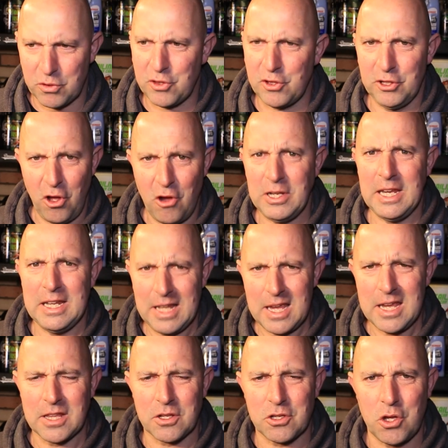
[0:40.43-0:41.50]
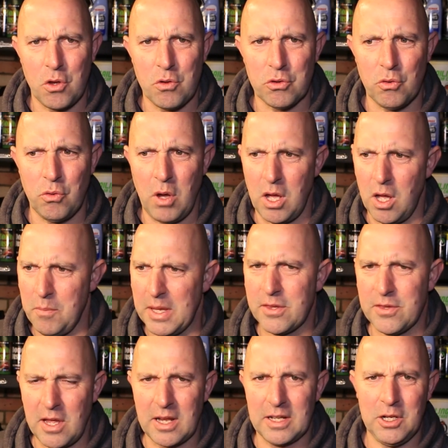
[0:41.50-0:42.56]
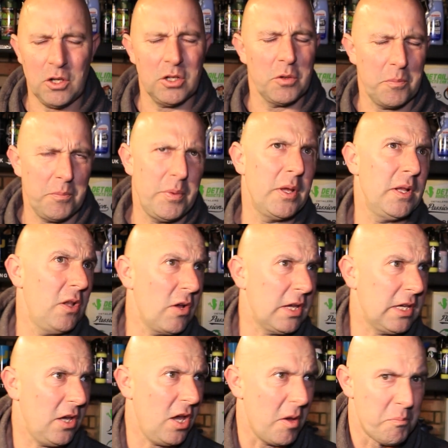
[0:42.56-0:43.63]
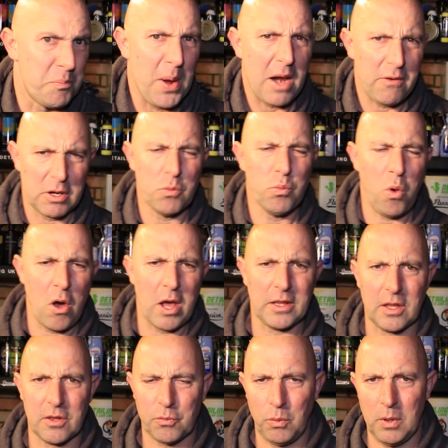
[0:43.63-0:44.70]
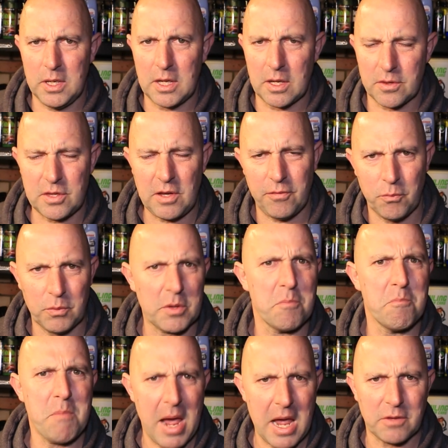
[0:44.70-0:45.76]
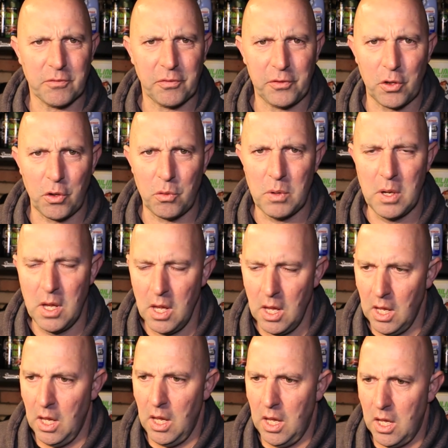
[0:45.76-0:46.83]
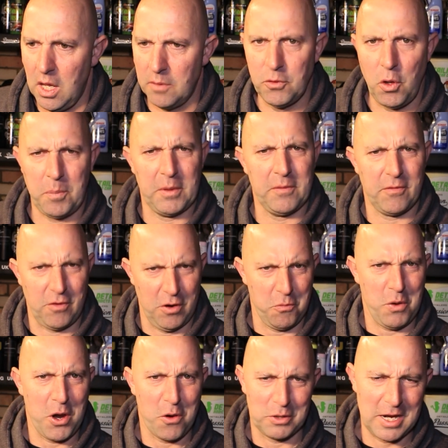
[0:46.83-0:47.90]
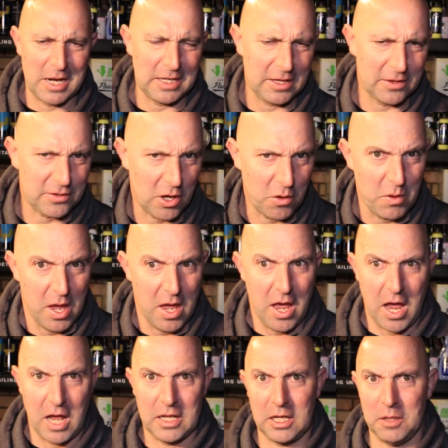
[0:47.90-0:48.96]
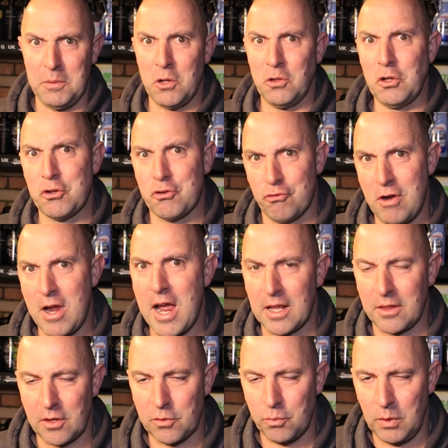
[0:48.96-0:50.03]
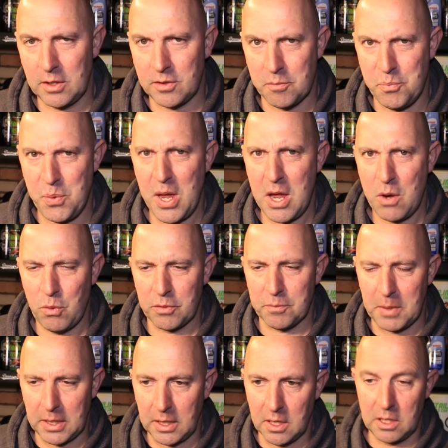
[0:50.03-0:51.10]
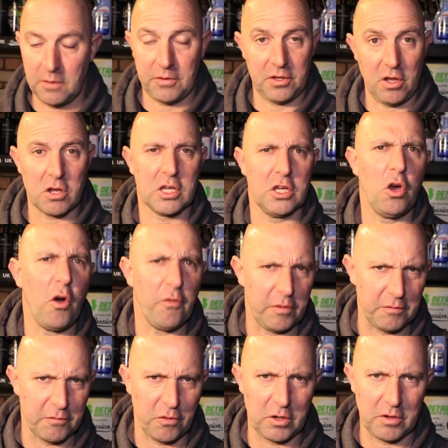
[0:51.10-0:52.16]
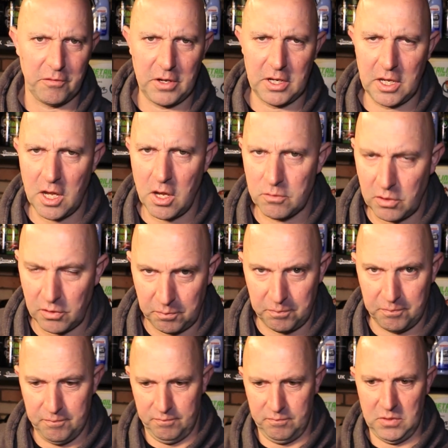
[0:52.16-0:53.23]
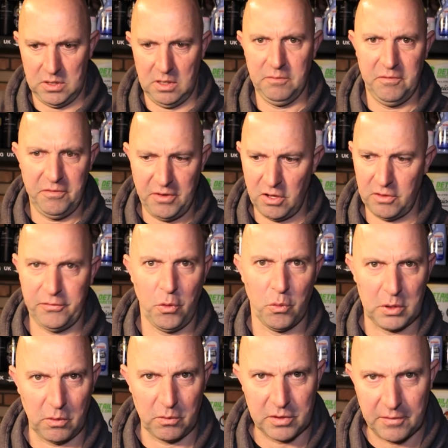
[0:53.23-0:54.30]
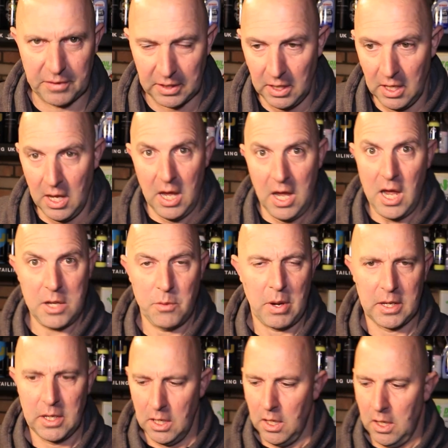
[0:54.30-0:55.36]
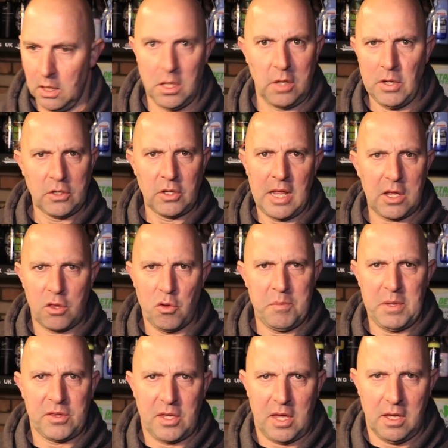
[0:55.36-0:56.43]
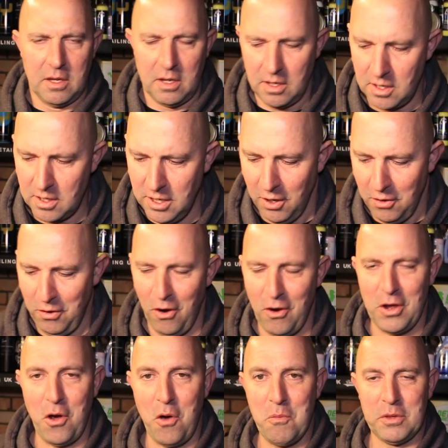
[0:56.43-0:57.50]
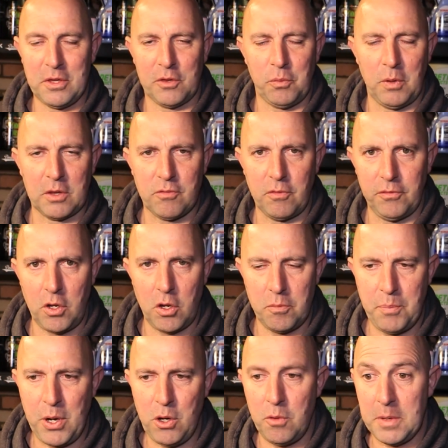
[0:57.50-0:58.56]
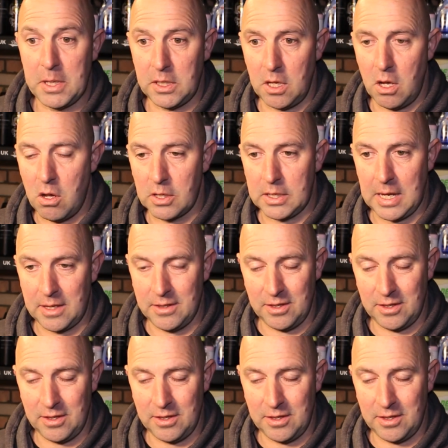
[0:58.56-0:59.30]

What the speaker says: Slightly later than usual. Me sound a little bit like Barry White this week, suffering with a man flu. Not been very well lately, so a little bit on the drag this week, so bear with me. And if I start coughing through the video, just, I don't know, fast forward it or something. Anyway, no, don't do that because you'll miss it. Right, on with this week's review, Pyramid Car Care.